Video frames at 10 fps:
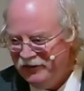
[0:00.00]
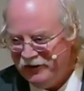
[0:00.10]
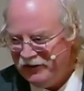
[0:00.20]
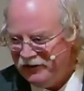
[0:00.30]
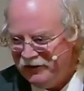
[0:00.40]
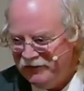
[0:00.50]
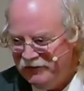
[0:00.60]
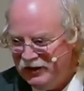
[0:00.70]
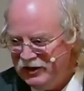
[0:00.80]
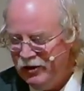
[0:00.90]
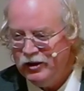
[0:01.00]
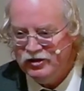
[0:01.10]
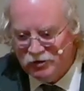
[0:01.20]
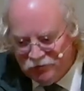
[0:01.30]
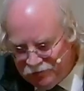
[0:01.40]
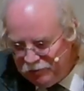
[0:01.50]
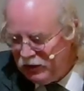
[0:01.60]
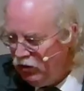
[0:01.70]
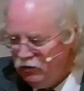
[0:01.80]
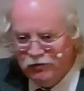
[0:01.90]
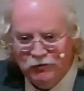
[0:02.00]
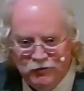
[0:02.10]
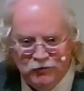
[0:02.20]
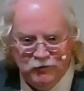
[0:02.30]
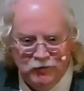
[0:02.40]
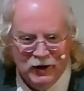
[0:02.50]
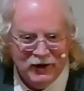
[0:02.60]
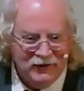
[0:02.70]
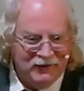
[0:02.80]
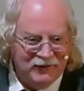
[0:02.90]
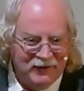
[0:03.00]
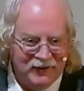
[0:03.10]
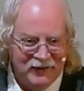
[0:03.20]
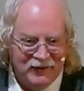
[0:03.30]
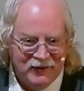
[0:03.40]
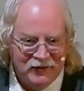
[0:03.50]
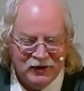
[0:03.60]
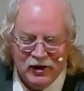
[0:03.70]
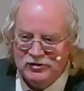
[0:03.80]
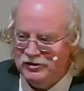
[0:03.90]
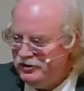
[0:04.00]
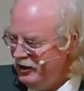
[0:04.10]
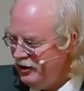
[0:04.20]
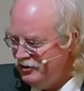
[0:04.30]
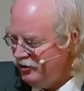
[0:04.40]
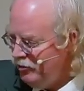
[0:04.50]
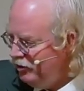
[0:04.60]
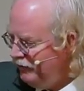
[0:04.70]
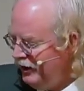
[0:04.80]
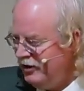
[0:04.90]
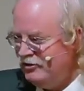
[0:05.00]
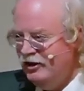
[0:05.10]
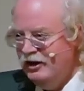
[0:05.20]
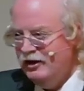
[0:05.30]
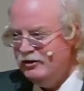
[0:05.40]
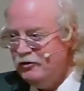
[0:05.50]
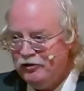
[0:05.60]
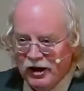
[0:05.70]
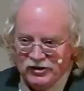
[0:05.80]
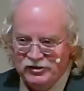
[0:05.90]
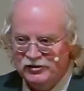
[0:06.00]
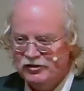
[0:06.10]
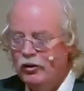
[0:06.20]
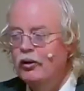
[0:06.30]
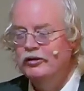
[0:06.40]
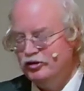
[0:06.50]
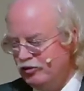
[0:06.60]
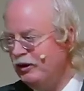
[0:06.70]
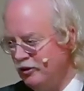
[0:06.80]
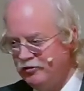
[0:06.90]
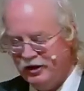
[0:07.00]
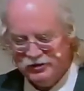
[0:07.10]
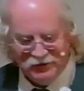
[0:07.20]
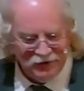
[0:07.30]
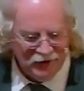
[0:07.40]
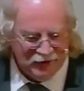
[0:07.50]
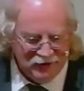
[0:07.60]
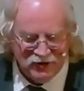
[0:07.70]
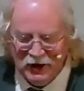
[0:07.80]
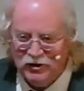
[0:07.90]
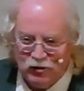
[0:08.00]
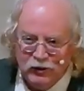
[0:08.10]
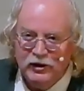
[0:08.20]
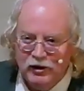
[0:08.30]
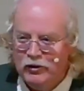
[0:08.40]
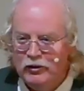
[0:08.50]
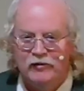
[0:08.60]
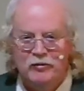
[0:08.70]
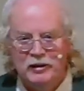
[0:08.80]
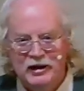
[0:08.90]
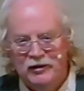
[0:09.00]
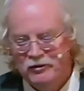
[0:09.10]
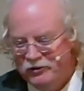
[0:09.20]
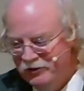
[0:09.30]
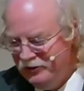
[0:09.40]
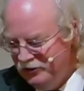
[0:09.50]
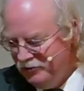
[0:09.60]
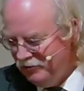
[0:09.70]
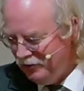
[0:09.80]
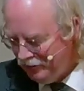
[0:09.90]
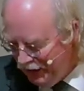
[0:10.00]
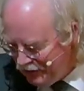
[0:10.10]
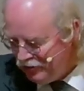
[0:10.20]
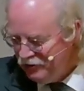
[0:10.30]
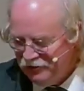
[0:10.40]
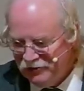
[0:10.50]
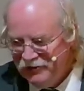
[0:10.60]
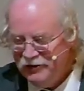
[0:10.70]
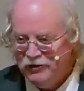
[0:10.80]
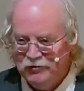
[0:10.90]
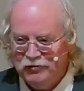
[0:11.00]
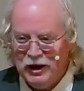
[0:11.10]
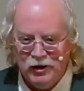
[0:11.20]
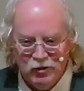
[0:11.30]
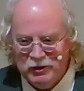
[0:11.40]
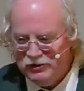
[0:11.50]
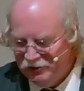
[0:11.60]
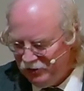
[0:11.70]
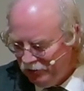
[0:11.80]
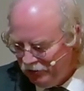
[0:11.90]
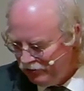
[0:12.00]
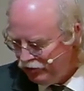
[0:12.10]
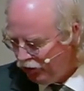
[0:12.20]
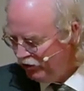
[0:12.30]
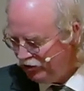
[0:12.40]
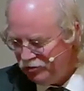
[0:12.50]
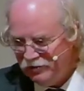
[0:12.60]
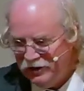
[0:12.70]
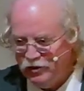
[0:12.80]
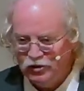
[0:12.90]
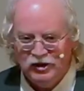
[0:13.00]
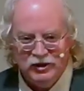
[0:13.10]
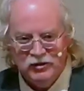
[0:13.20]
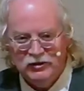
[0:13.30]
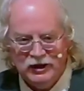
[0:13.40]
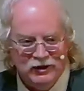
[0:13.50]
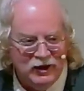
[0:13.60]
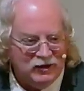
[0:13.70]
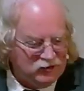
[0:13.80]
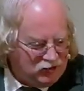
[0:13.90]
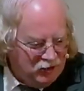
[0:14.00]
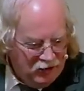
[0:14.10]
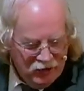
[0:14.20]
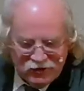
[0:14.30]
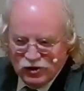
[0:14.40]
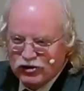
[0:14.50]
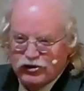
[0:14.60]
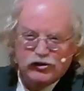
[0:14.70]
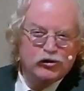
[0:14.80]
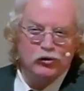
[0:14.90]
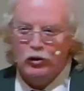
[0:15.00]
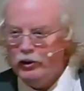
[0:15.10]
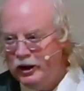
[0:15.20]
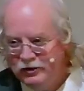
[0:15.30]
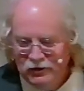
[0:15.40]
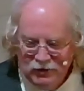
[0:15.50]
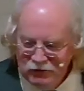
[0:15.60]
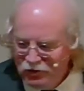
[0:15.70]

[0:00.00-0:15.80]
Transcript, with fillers: uh, he carries a big old, huh? Thousands. Thousands, yeah, jawbone of an ass. The foxes, oh, it's just 300 foxes. Yeah, he tied 300 of them together, lantern a fire, be, you know, a torch in their tail, and they just destroyed the,